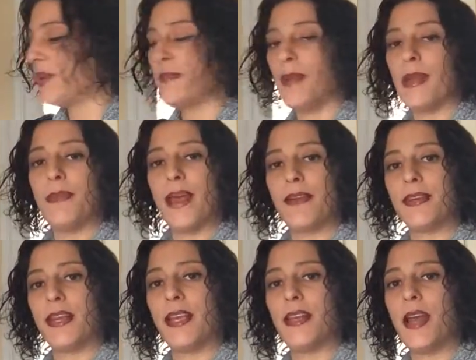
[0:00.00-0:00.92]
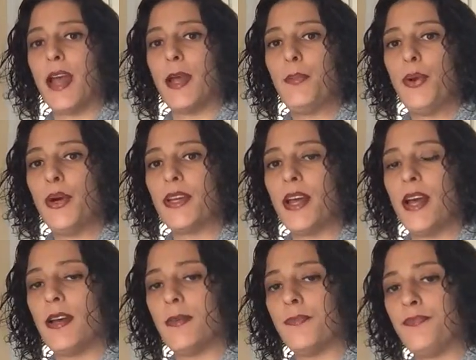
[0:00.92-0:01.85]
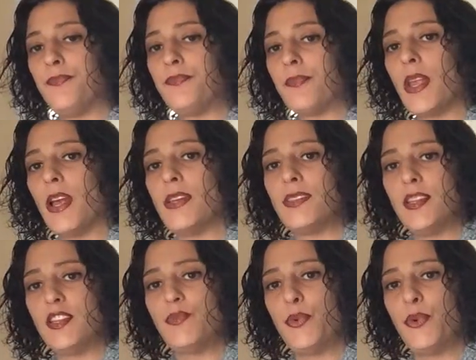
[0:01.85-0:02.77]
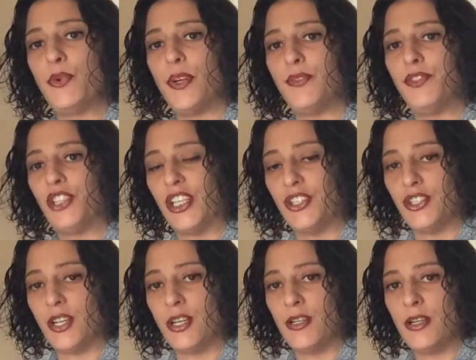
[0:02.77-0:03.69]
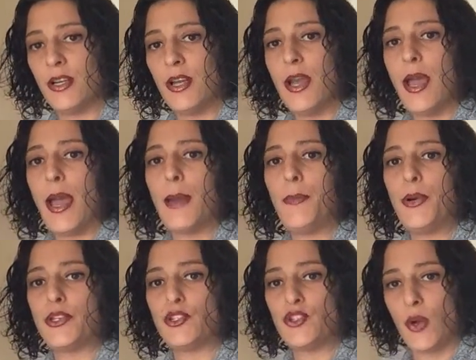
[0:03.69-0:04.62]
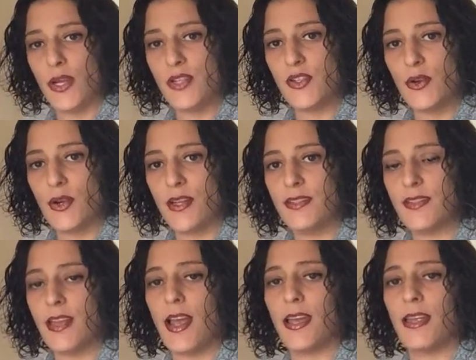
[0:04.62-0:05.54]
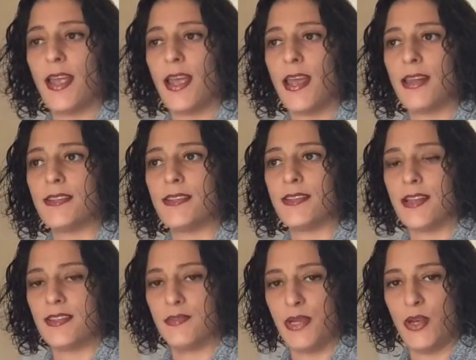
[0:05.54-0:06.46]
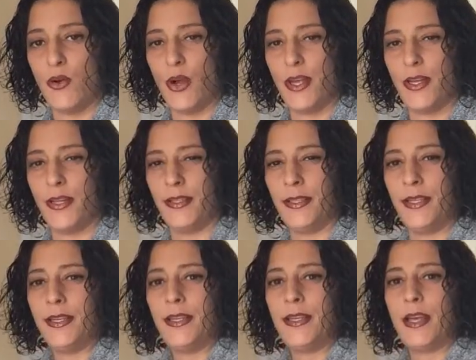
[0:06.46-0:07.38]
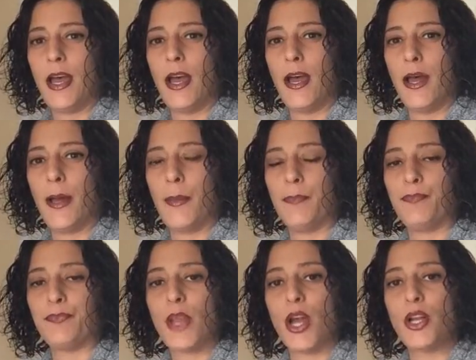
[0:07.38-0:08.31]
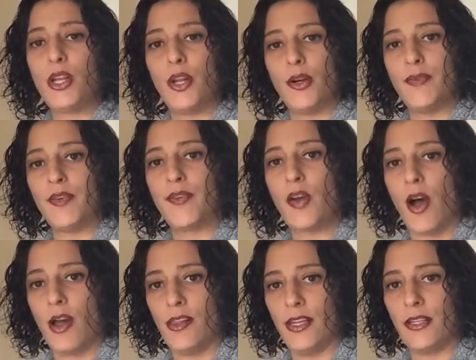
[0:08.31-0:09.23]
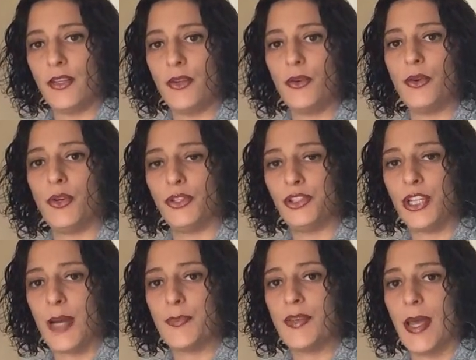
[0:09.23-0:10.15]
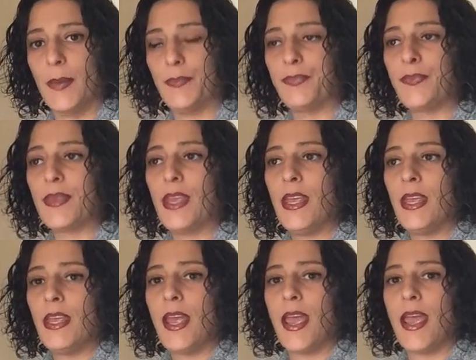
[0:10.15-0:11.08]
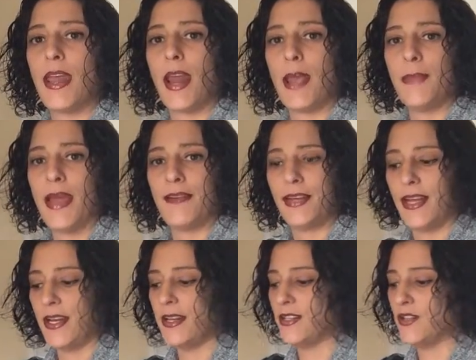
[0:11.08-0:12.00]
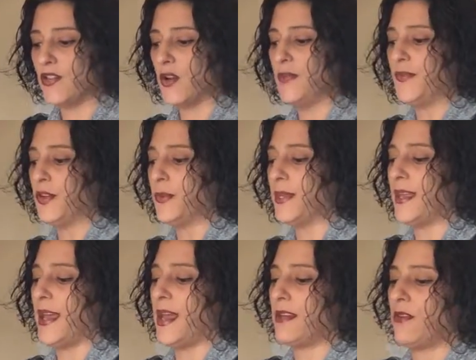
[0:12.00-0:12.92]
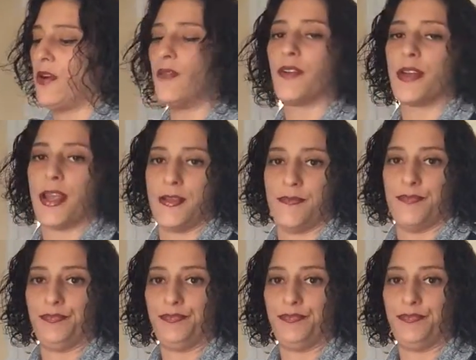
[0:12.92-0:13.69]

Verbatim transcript: with my marinade I put um, a teaspoon of ginger, I put soy sauce, I added sesame oil, um, a clove of garlic, all chopped up. And I marinated the tofu with that overnight.